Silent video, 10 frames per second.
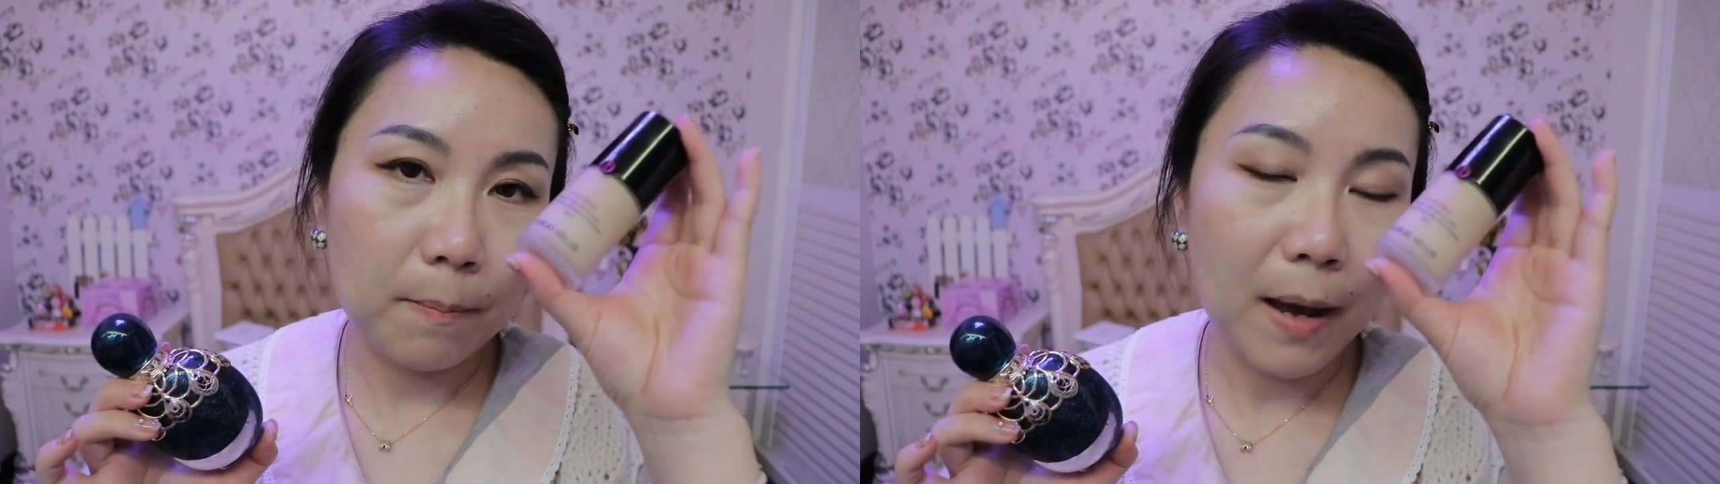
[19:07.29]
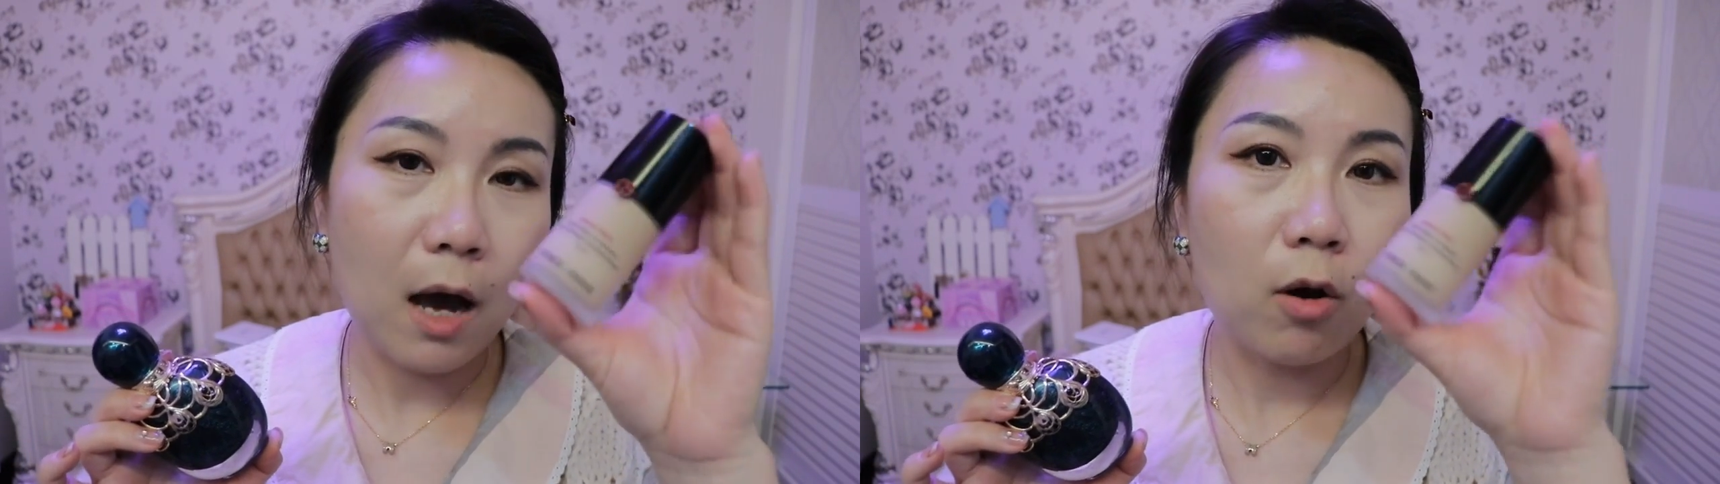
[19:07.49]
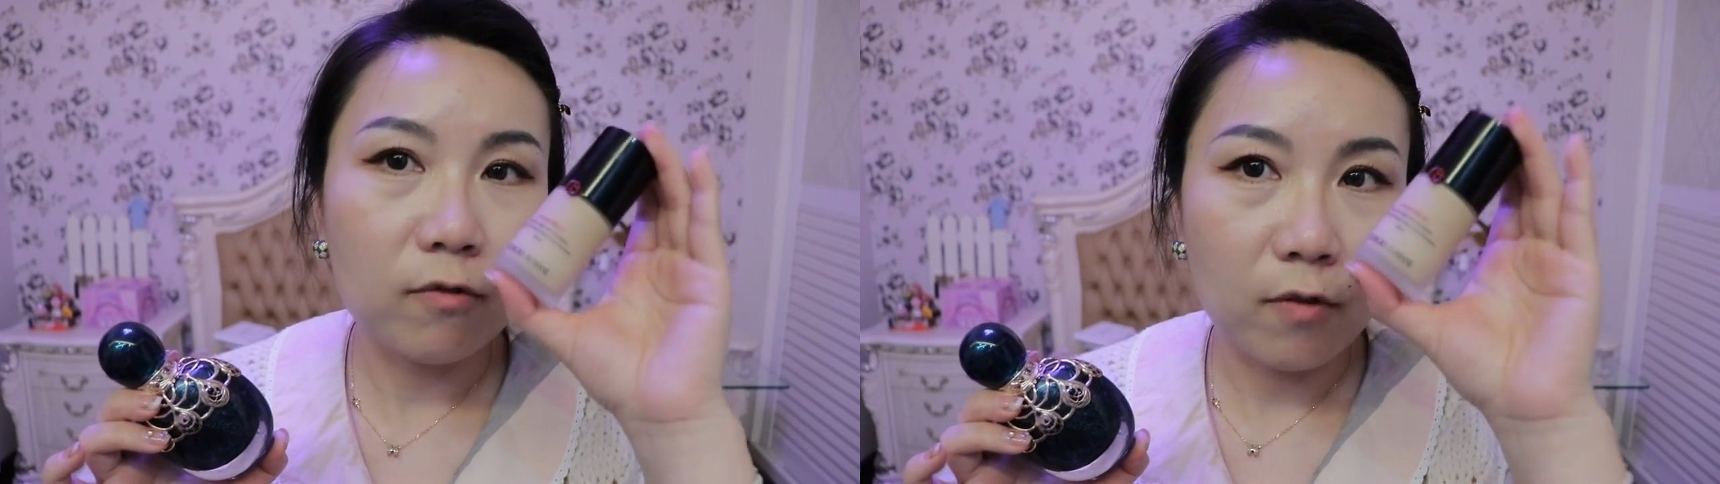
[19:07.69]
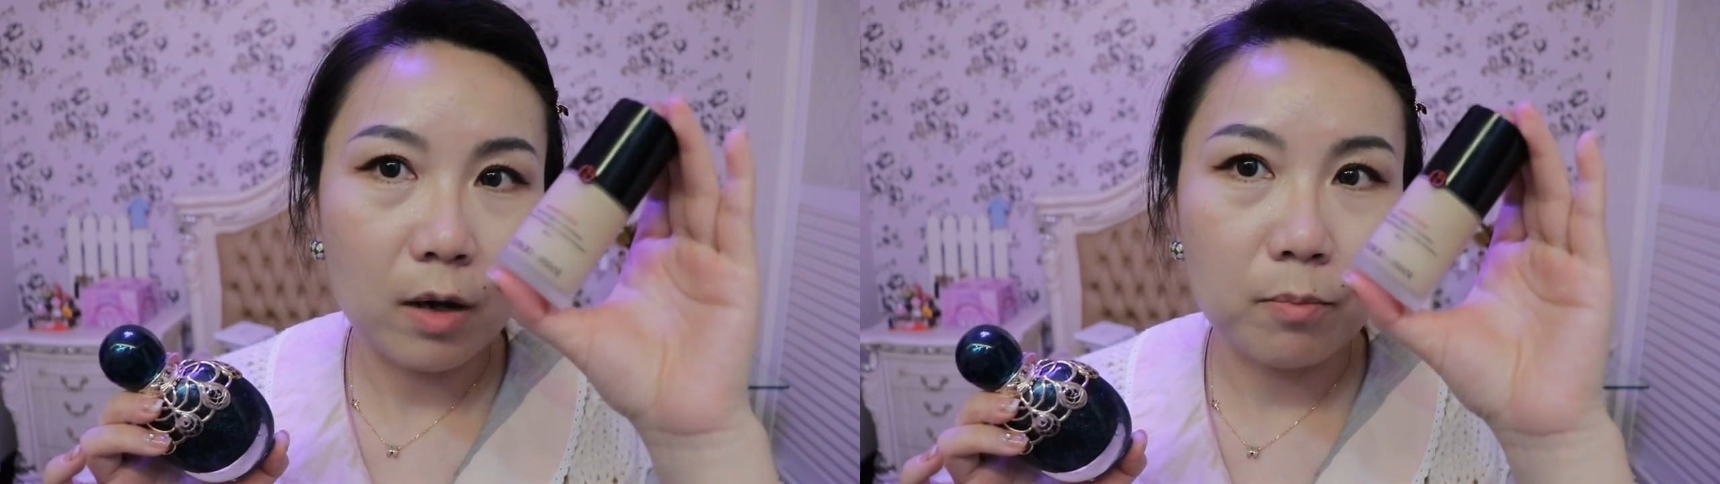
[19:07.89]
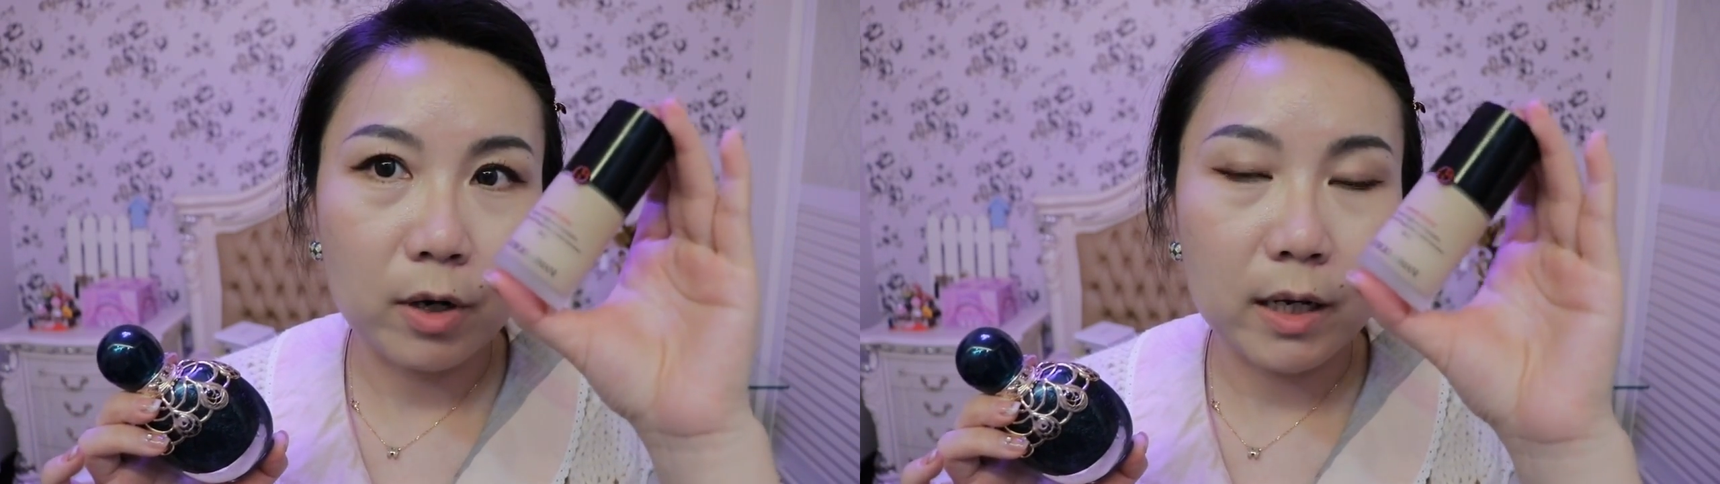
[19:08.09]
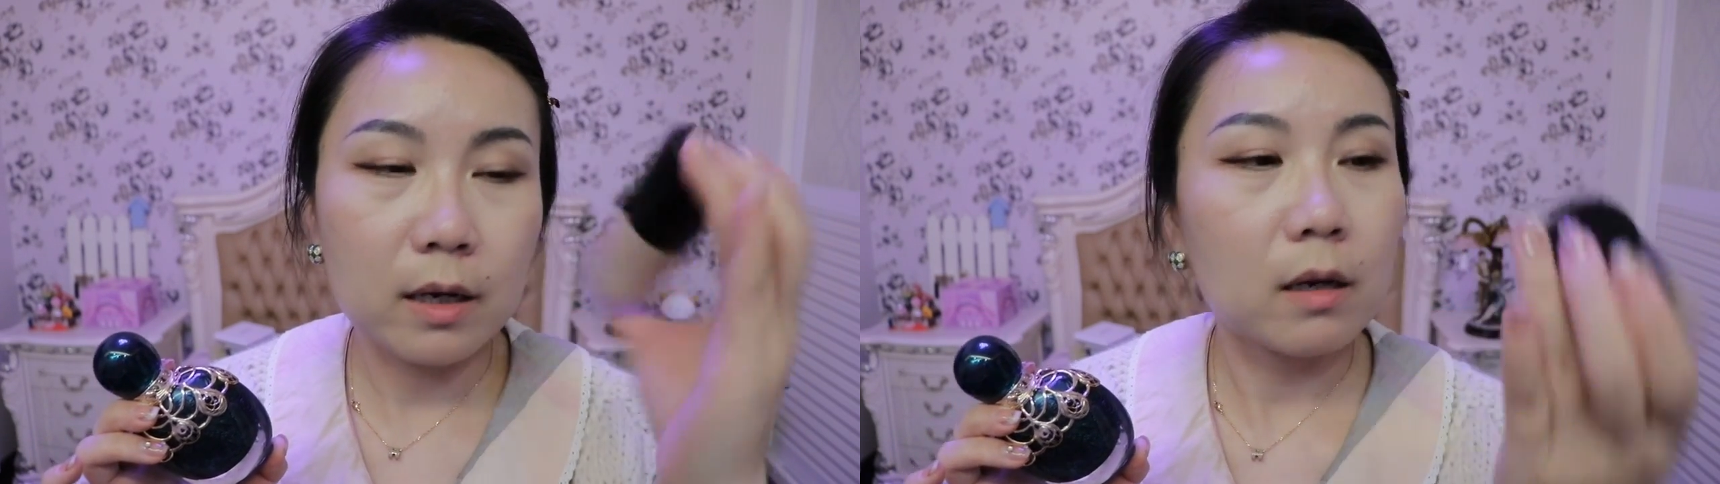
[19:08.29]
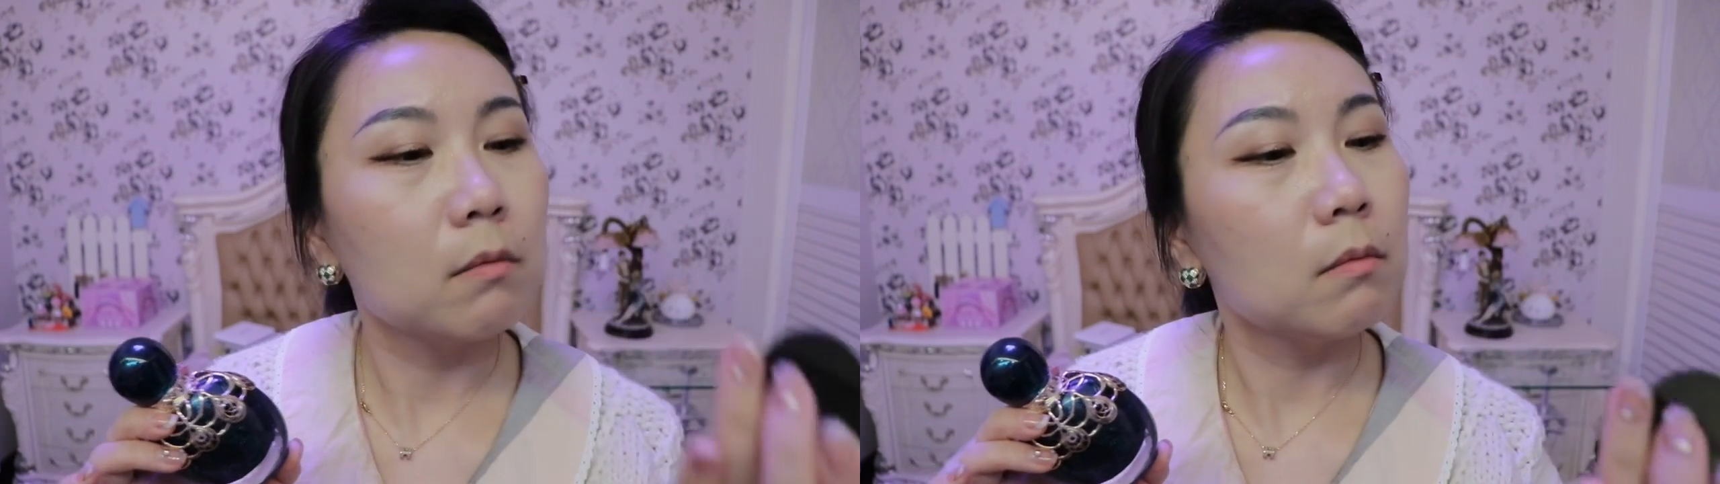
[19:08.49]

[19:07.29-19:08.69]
Power Fabric.